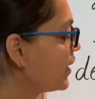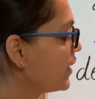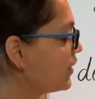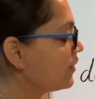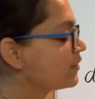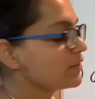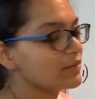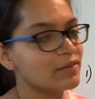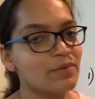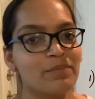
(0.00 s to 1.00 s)

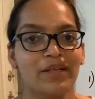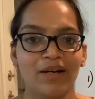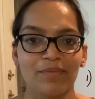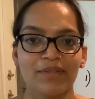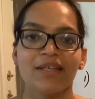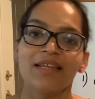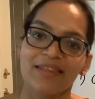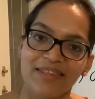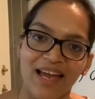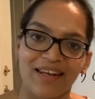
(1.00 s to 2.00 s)
N becomes
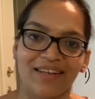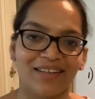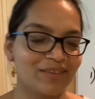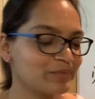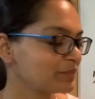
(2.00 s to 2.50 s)
then.